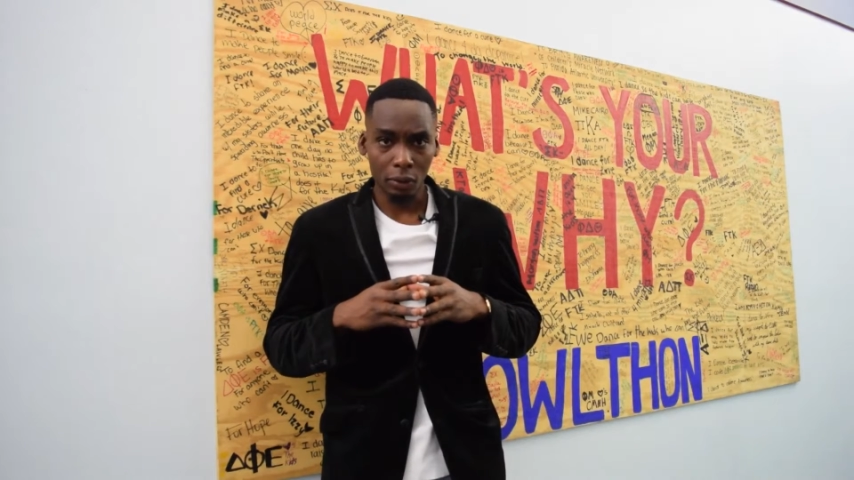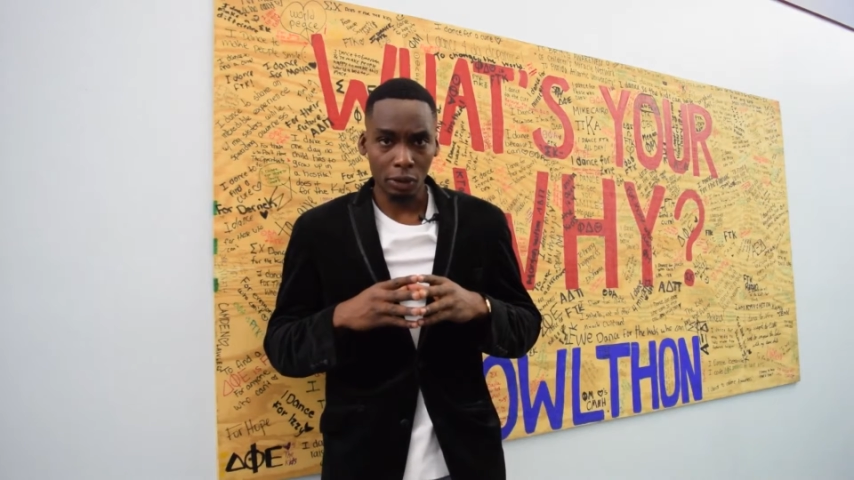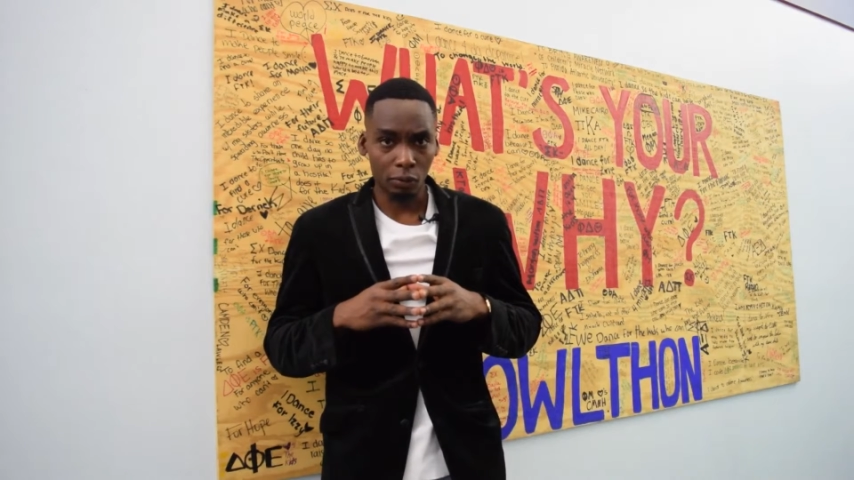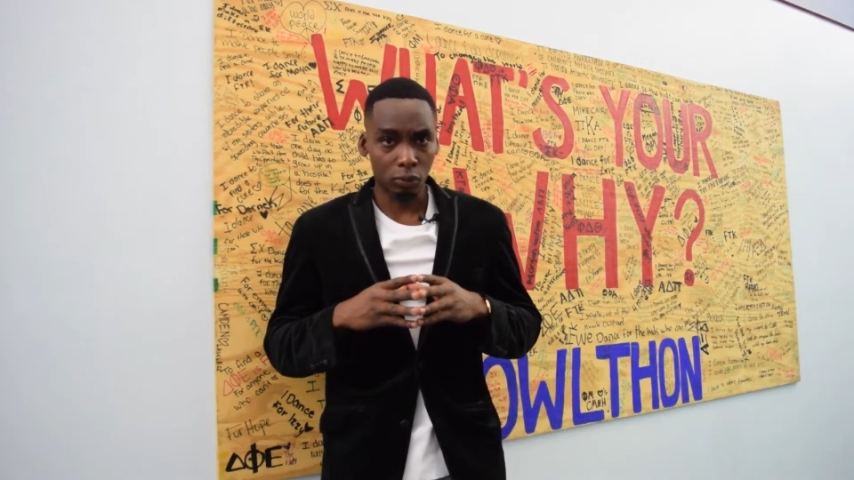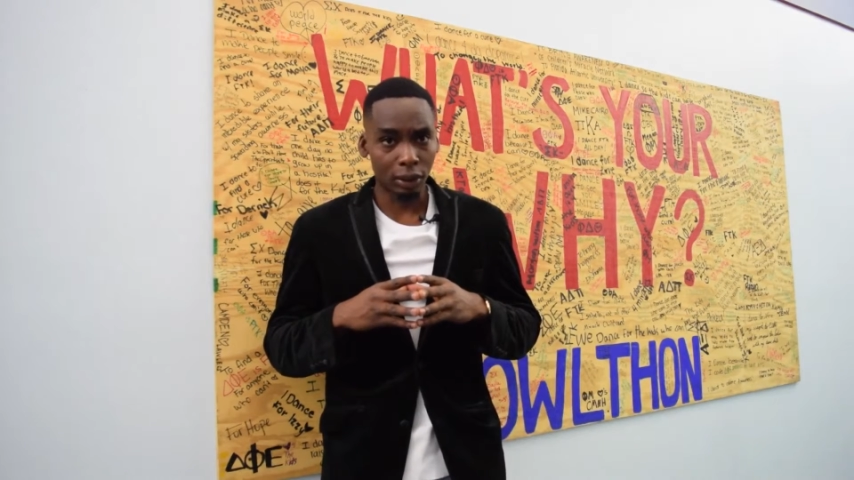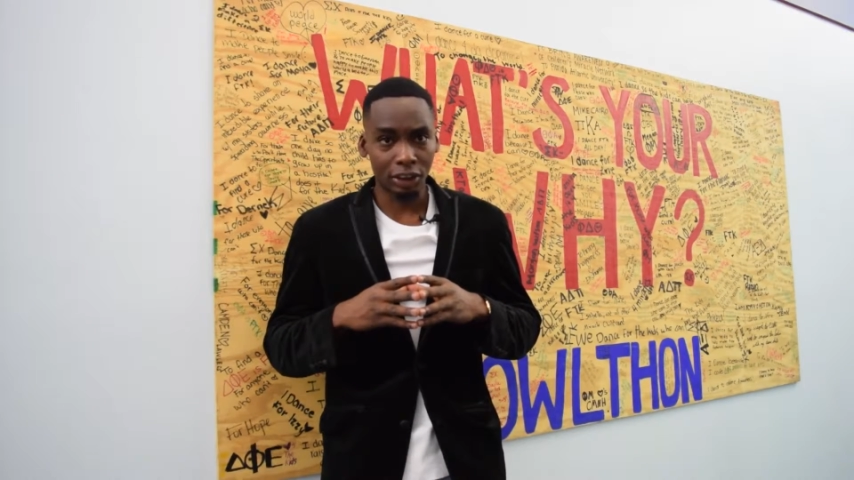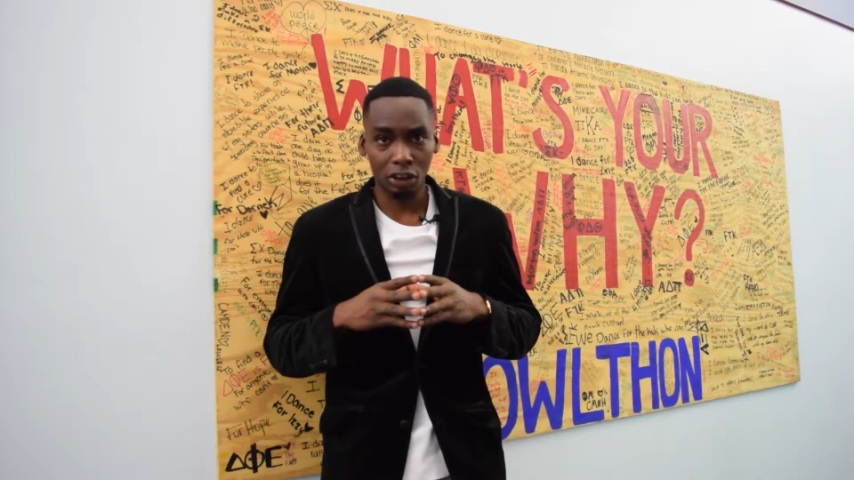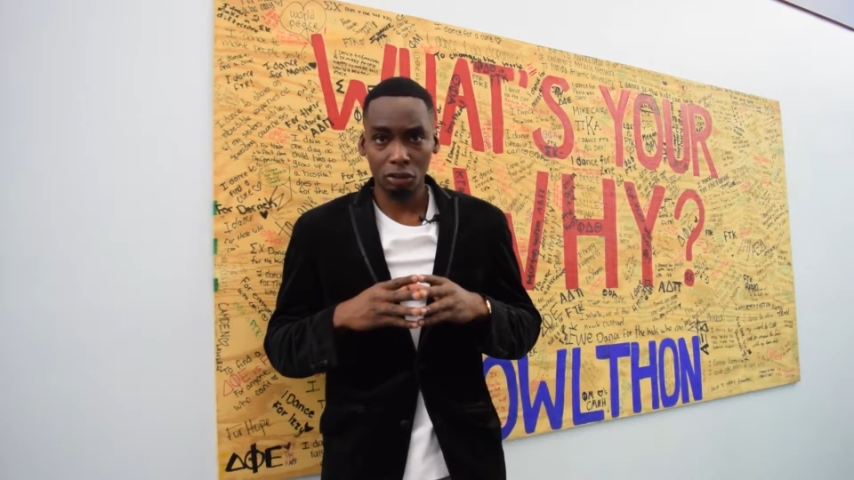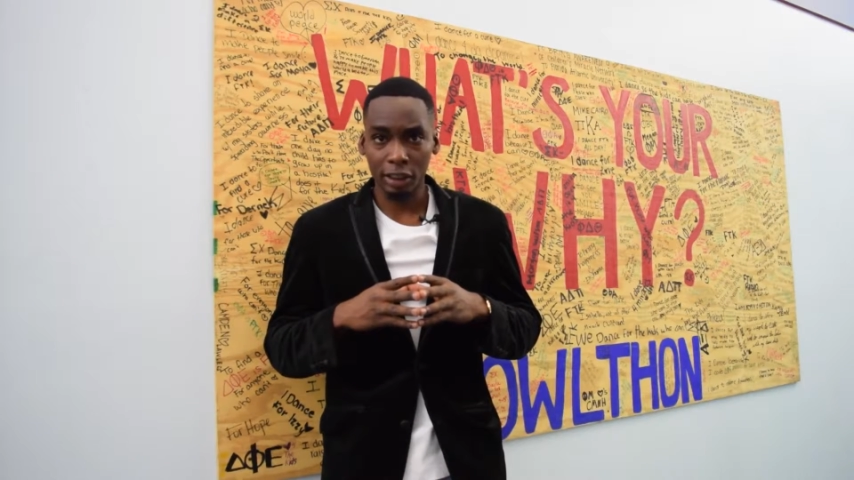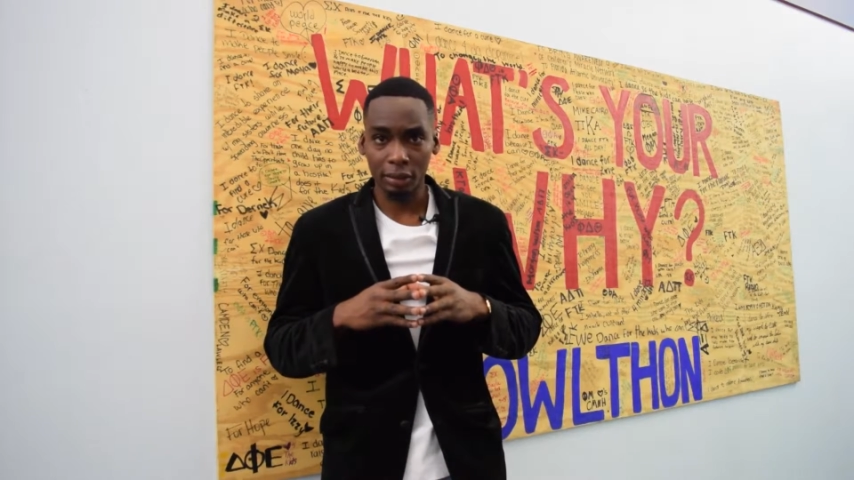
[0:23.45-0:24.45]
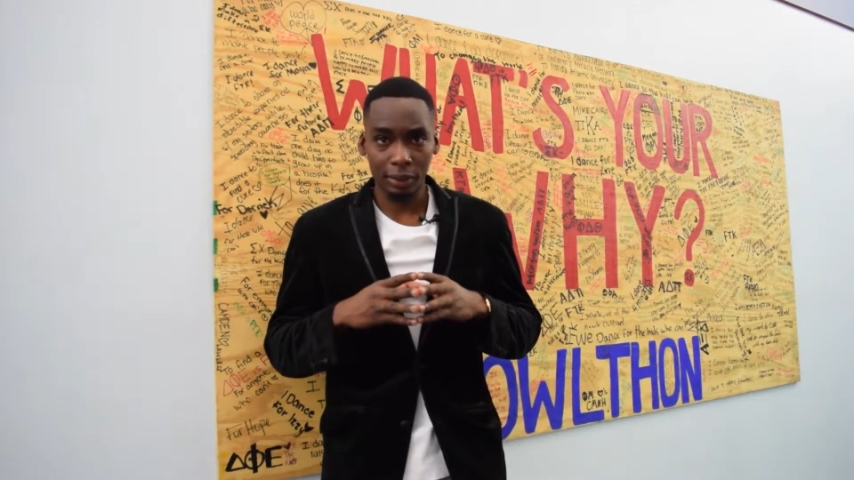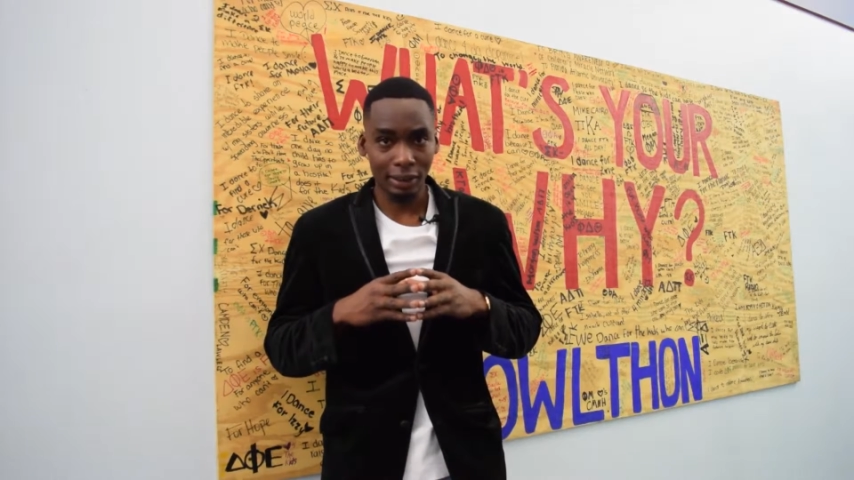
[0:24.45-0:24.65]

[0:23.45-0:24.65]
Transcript: I was really stressed